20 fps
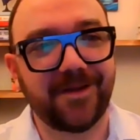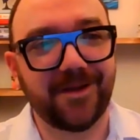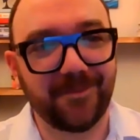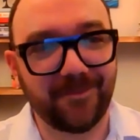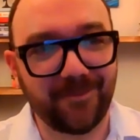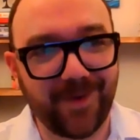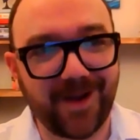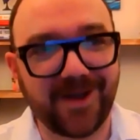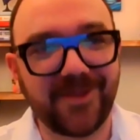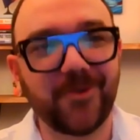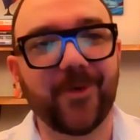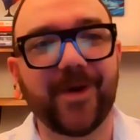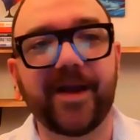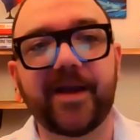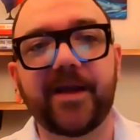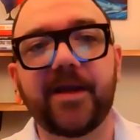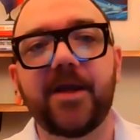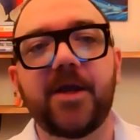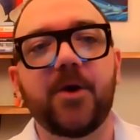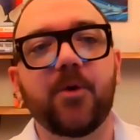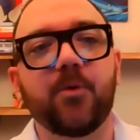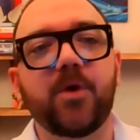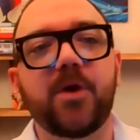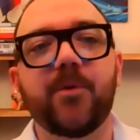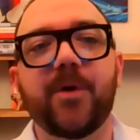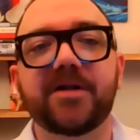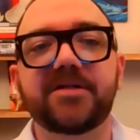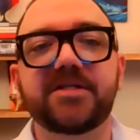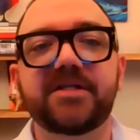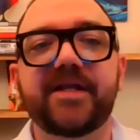By the way, we
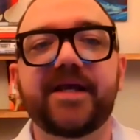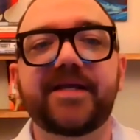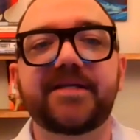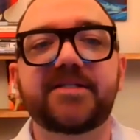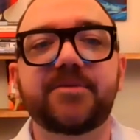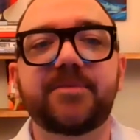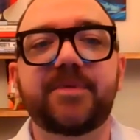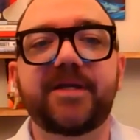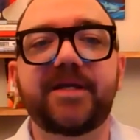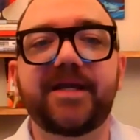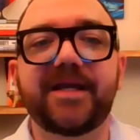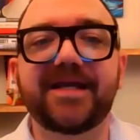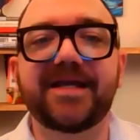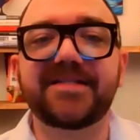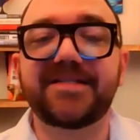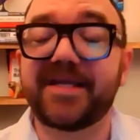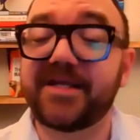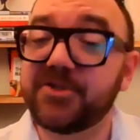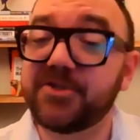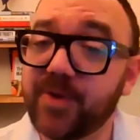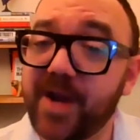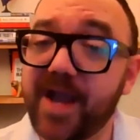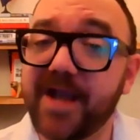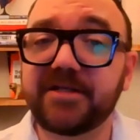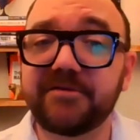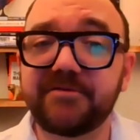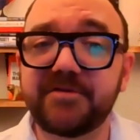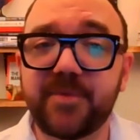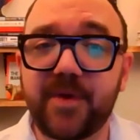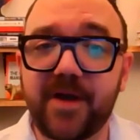want tonight to be as
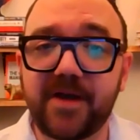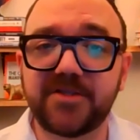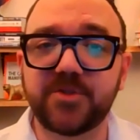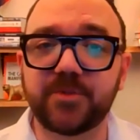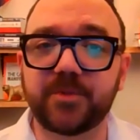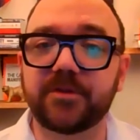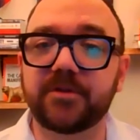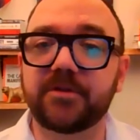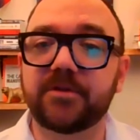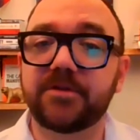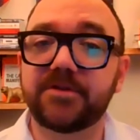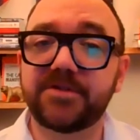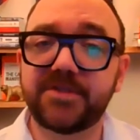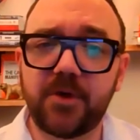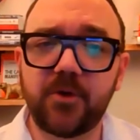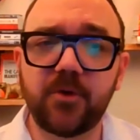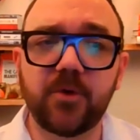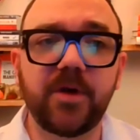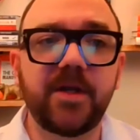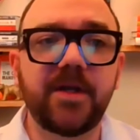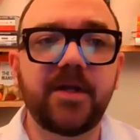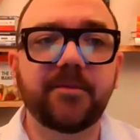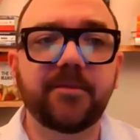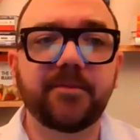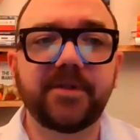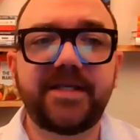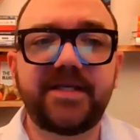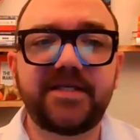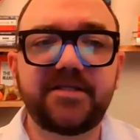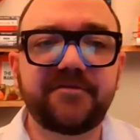interactive as possible, so
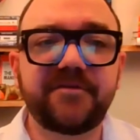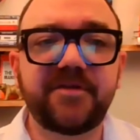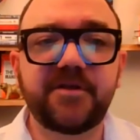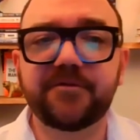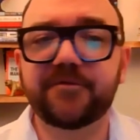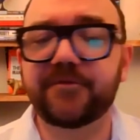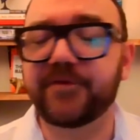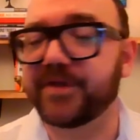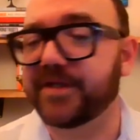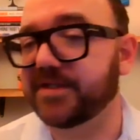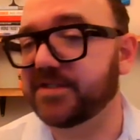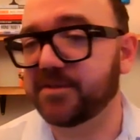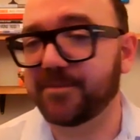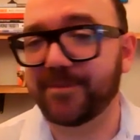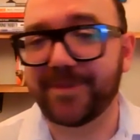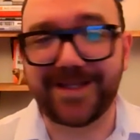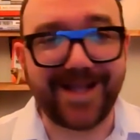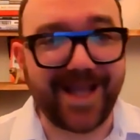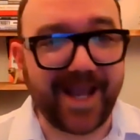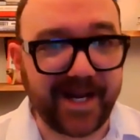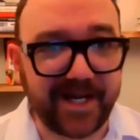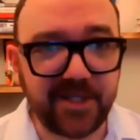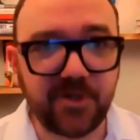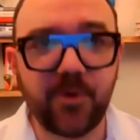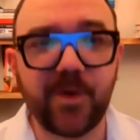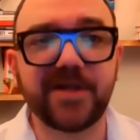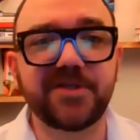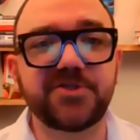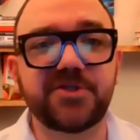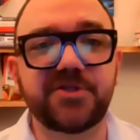please feel free to submit any
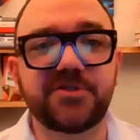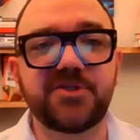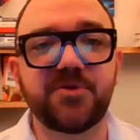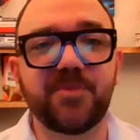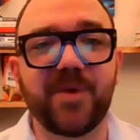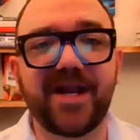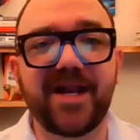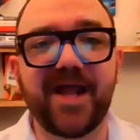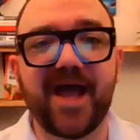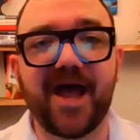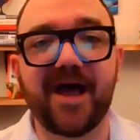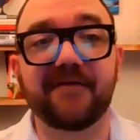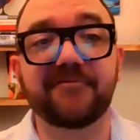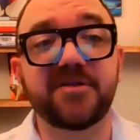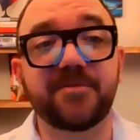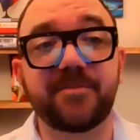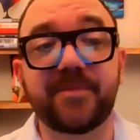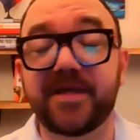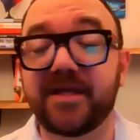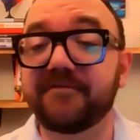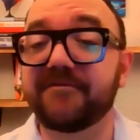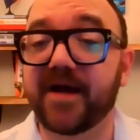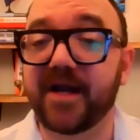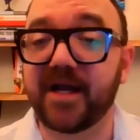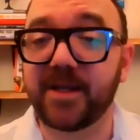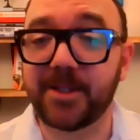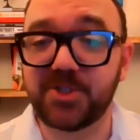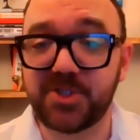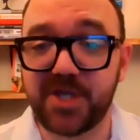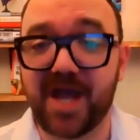questions you might have to me
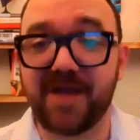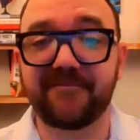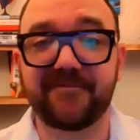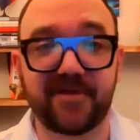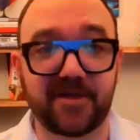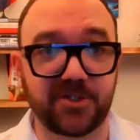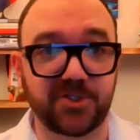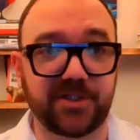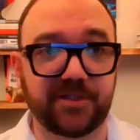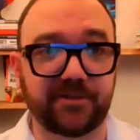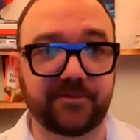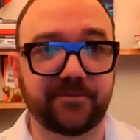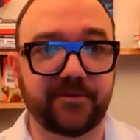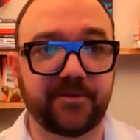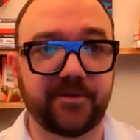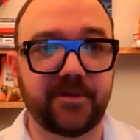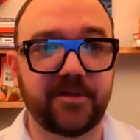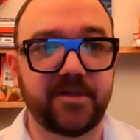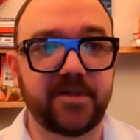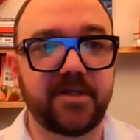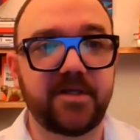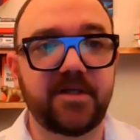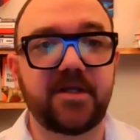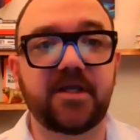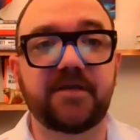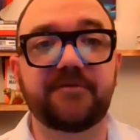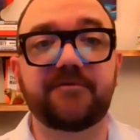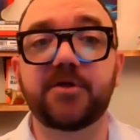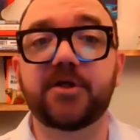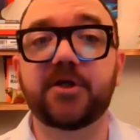via the chat function.
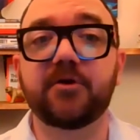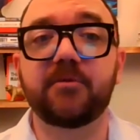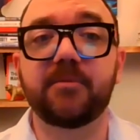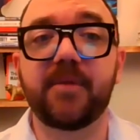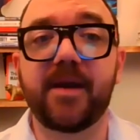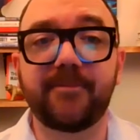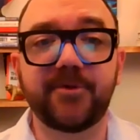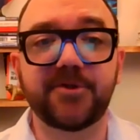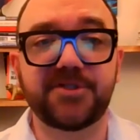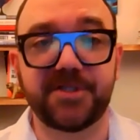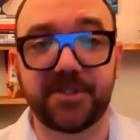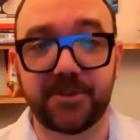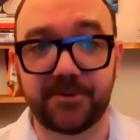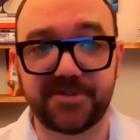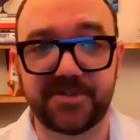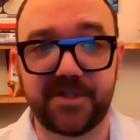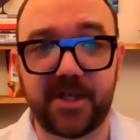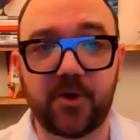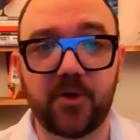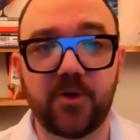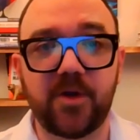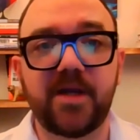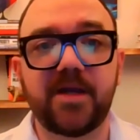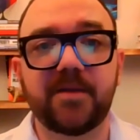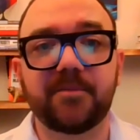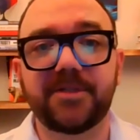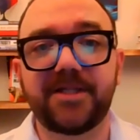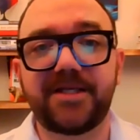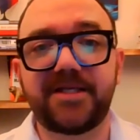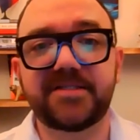If you can remember to do so,
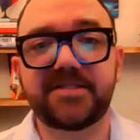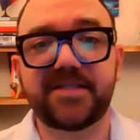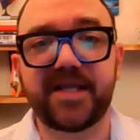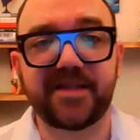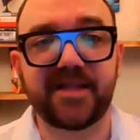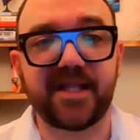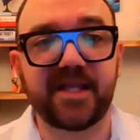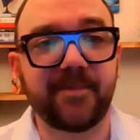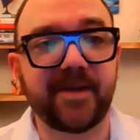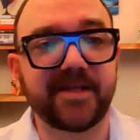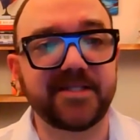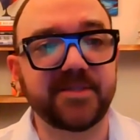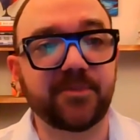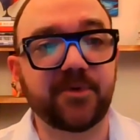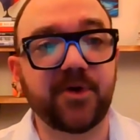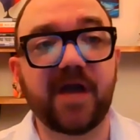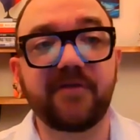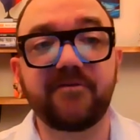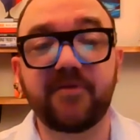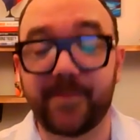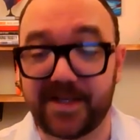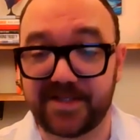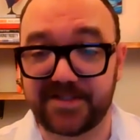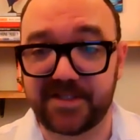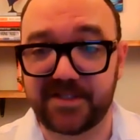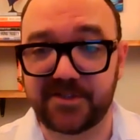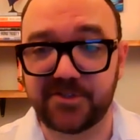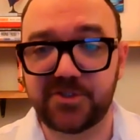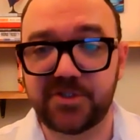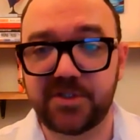please send them as a private
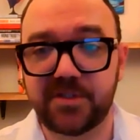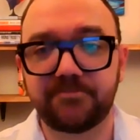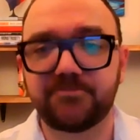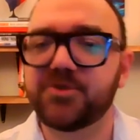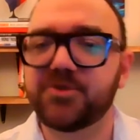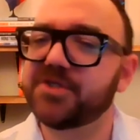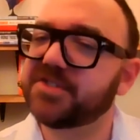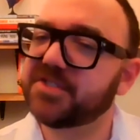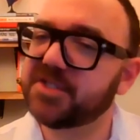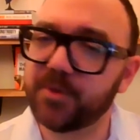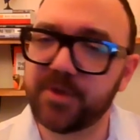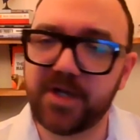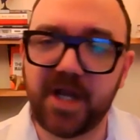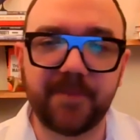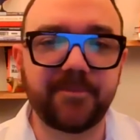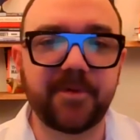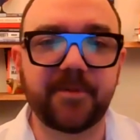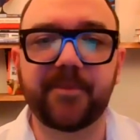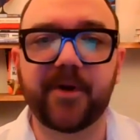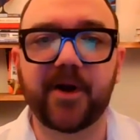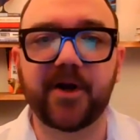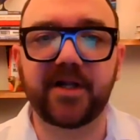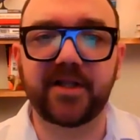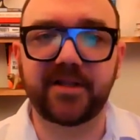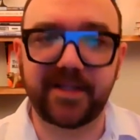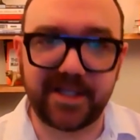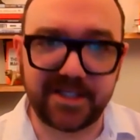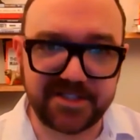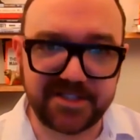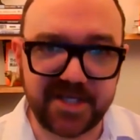message, just so we're not
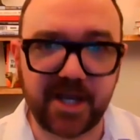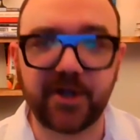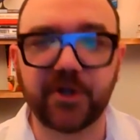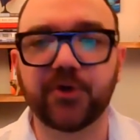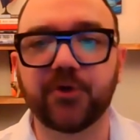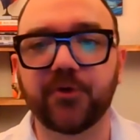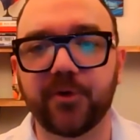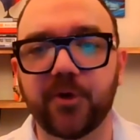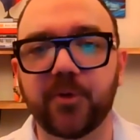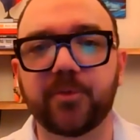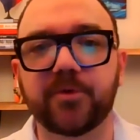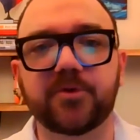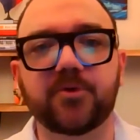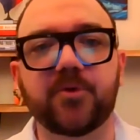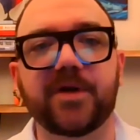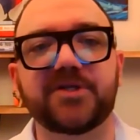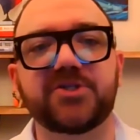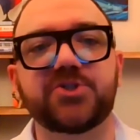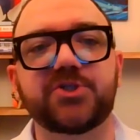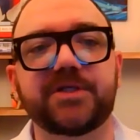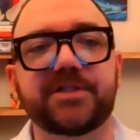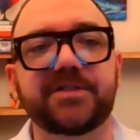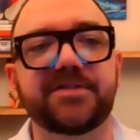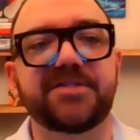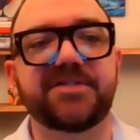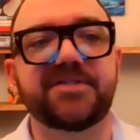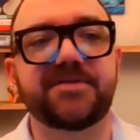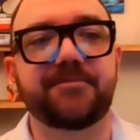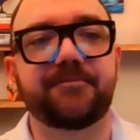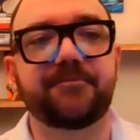bombarding the entire group with
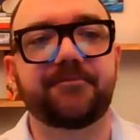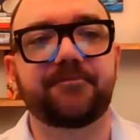questions.